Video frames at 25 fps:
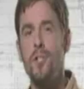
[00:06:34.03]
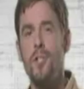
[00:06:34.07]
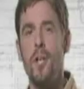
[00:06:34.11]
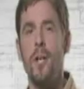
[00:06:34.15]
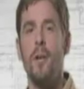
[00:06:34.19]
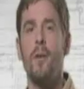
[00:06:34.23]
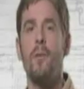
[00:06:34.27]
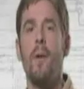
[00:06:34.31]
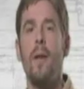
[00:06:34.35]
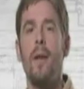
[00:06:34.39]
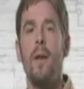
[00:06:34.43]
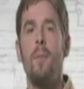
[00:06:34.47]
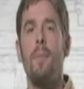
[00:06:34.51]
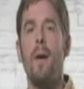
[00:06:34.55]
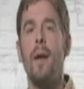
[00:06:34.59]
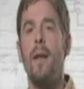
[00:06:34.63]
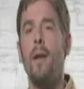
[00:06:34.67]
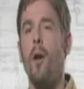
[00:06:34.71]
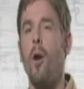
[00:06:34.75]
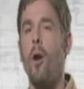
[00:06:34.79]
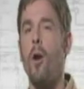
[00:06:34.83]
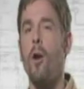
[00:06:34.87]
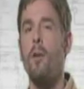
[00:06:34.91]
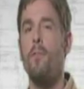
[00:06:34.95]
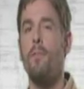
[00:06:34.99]
generated by an
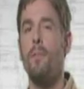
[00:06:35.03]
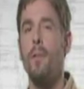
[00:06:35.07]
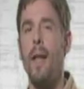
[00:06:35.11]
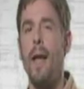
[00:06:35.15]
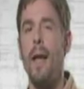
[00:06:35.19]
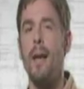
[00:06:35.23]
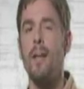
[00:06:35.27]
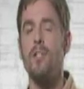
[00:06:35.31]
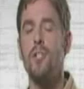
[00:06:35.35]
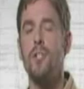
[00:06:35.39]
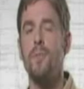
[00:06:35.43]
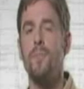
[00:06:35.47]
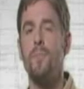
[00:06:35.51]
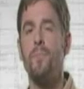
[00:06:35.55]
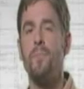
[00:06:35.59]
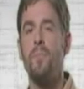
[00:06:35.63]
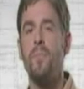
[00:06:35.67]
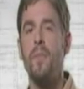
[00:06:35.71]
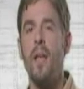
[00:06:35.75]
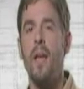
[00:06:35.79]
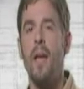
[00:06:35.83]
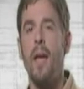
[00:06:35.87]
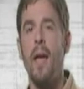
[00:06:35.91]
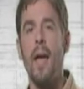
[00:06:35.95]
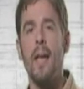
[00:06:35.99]
arc flash
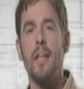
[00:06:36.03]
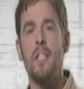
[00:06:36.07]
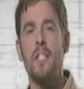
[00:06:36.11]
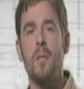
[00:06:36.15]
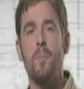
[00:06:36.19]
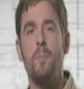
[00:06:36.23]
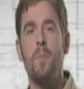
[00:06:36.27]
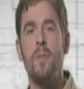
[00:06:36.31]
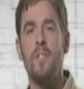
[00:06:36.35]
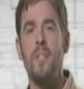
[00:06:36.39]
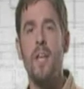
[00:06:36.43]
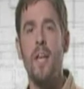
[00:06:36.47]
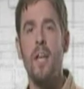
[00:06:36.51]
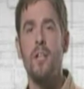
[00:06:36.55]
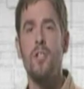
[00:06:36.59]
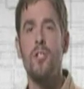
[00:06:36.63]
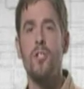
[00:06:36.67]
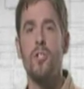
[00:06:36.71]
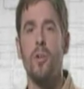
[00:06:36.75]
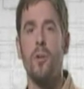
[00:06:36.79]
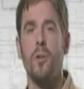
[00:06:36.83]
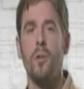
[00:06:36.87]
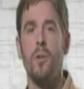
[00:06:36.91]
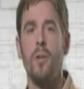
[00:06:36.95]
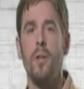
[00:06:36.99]
has the
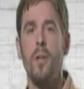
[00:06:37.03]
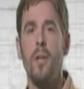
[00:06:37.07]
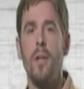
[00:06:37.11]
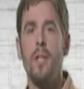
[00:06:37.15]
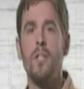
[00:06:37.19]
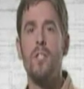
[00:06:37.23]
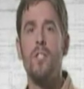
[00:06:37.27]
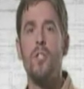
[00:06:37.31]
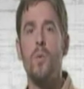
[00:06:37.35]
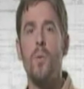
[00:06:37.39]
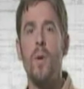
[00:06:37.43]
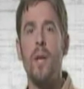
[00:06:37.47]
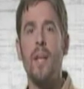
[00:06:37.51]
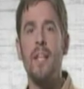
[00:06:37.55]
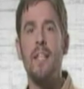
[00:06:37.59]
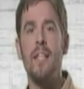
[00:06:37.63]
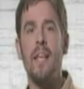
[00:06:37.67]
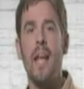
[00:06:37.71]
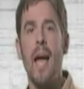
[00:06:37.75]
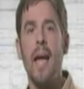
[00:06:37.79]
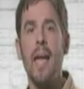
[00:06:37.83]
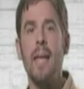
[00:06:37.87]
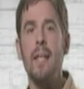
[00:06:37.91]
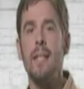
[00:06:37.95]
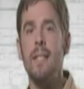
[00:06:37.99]
potential to
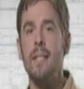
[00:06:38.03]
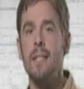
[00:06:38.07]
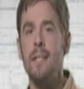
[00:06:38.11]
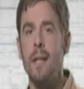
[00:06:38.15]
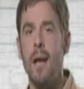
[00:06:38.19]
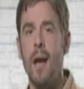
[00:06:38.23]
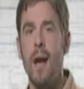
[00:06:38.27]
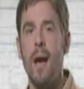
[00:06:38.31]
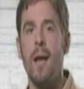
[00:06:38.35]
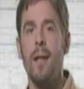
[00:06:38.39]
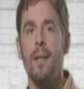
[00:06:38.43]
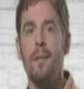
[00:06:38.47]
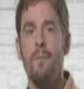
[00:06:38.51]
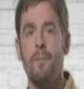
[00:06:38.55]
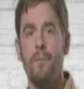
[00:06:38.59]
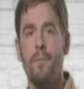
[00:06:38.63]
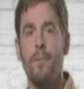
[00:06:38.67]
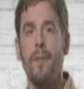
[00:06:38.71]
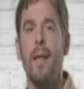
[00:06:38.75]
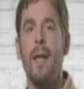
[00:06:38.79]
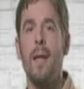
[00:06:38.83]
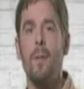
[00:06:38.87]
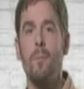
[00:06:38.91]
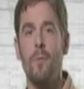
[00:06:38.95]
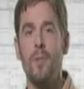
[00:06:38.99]
ignite non
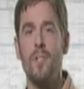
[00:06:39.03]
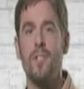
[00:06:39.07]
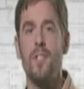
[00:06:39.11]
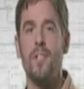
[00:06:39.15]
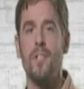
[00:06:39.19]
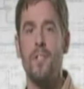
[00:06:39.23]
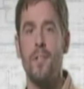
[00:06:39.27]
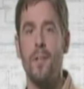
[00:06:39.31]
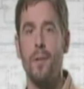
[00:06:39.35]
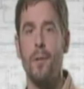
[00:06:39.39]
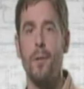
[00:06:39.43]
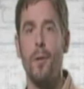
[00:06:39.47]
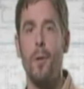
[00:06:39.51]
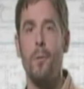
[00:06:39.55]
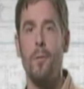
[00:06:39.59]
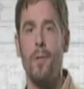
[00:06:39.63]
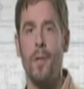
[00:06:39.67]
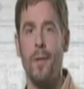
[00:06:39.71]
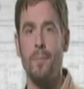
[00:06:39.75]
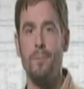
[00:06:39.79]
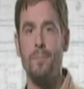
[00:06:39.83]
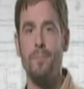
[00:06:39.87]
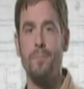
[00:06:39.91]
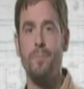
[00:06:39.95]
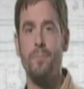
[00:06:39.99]
flame resistant
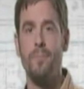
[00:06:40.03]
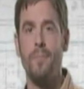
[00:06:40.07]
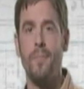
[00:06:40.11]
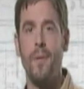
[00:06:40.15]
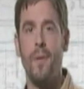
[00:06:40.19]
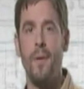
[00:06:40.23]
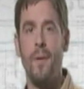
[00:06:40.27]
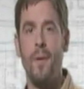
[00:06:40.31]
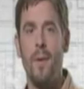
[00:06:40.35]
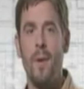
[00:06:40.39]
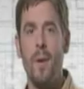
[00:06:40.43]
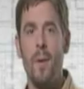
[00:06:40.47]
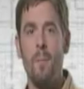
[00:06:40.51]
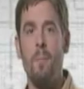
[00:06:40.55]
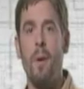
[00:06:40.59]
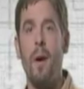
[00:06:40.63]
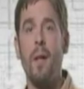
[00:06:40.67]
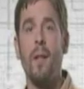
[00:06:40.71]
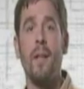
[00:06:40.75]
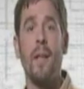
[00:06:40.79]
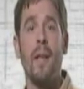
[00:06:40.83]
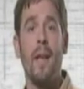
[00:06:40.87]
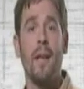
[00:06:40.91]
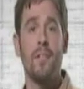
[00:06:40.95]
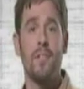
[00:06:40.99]
clothing.
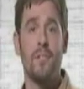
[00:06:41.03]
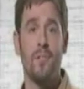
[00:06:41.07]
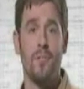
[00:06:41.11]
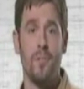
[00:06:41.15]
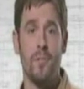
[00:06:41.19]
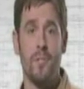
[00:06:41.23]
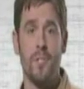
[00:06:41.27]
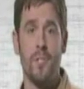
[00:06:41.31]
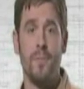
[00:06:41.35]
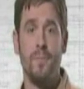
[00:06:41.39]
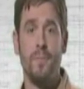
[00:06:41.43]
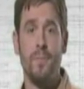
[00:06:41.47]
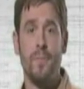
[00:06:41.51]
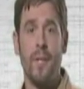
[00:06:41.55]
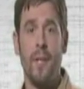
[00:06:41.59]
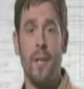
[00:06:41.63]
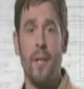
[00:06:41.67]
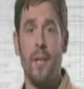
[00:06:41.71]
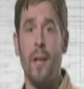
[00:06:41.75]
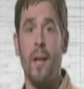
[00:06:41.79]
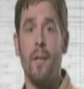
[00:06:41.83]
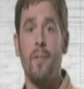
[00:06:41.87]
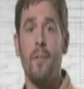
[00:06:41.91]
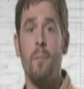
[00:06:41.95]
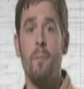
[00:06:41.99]
Polyesters
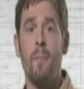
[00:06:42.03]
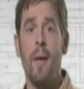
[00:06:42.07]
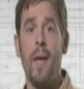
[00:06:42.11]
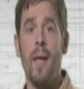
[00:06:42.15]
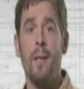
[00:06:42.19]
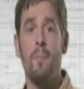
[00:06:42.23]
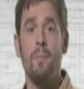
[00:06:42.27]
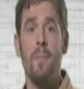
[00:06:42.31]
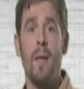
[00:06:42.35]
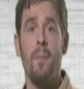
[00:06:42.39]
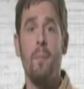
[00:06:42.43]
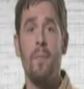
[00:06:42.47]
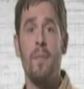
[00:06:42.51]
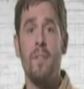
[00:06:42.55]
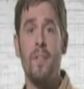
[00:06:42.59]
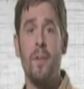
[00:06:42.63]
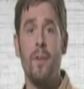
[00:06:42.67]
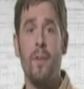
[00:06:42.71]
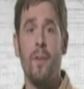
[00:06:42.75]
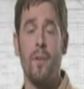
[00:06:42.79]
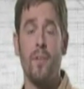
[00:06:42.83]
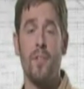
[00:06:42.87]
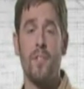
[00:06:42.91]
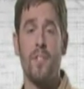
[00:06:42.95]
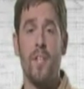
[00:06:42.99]
and other man made
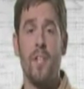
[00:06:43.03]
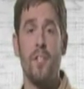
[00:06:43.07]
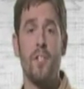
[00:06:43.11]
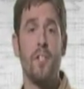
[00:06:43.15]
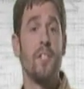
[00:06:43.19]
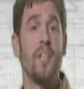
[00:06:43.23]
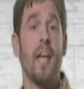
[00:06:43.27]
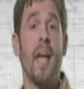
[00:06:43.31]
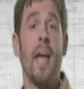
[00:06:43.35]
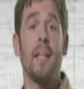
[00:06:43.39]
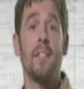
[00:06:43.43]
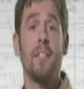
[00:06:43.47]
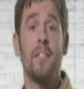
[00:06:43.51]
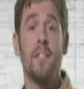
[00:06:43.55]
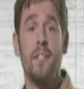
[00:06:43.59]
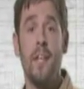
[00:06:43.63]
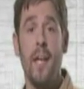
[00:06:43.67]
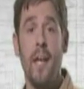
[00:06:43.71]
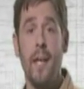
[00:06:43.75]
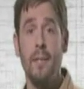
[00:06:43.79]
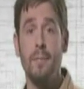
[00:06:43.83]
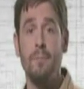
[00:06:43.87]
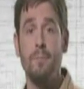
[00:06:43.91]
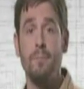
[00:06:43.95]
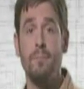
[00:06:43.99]
materials such as
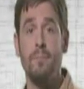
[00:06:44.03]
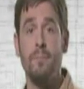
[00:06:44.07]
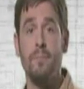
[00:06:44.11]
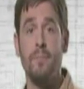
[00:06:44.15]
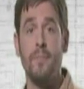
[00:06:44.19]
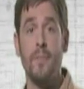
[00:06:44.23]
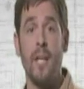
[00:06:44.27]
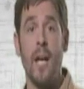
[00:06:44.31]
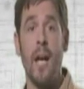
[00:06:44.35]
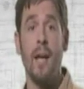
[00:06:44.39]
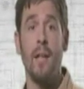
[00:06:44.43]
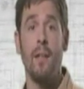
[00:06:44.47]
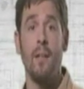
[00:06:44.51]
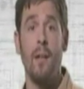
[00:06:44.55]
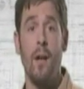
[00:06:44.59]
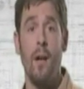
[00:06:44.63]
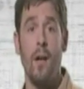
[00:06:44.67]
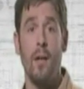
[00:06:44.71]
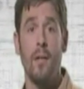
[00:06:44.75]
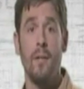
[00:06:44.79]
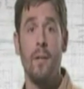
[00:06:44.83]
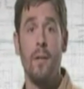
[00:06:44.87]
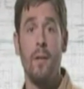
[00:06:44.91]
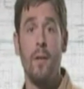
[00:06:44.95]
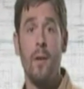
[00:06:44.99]
acetate,
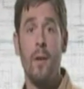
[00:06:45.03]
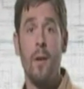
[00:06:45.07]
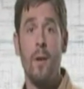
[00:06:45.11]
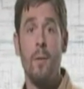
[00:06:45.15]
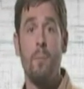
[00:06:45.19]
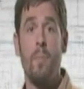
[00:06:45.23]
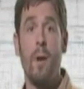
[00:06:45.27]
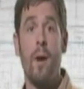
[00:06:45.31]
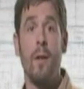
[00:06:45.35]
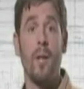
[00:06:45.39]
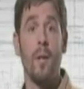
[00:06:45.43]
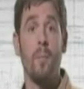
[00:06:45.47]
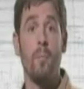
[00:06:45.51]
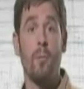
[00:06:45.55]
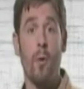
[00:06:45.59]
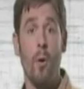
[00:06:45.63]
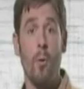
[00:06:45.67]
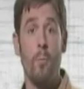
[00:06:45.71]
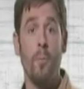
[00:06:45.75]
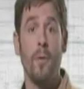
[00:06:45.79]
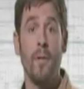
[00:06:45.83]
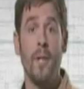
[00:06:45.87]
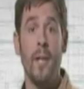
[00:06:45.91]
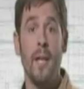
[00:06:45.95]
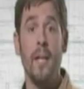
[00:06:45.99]
nylon,
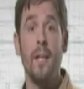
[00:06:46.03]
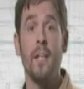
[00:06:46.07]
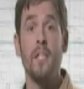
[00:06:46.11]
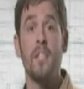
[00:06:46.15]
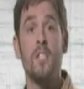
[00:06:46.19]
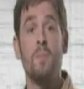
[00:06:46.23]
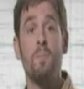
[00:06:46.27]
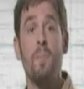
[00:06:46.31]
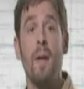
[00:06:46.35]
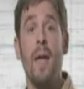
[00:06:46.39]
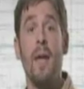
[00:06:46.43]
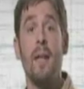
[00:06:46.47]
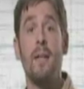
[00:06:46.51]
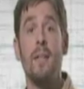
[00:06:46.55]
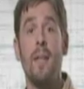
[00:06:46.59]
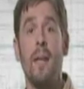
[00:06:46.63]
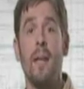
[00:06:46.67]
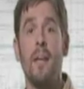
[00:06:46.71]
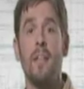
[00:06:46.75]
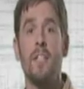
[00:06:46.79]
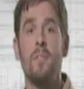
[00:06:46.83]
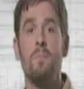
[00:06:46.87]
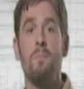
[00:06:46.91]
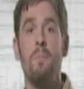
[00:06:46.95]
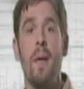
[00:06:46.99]
polypropylene, and
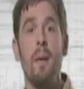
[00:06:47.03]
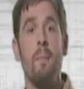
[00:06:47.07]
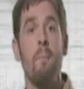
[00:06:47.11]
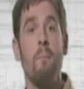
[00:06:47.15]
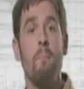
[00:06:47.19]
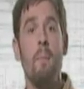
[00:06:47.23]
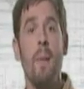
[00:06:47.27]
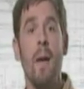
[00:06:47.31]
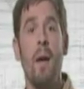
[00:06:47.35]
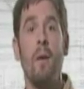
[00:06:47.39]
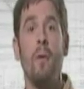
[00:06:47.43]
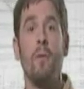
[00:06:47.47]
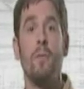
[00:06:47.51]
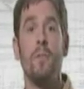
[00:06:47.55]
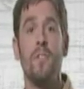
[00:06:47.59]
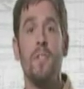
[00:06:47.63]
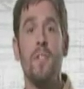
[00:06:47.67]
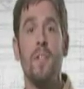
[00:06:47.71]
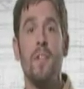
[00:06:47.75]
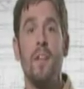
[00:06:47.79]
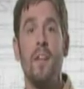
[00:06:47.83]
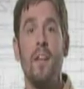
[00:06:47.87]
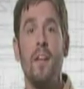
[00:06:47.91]
spandex may melt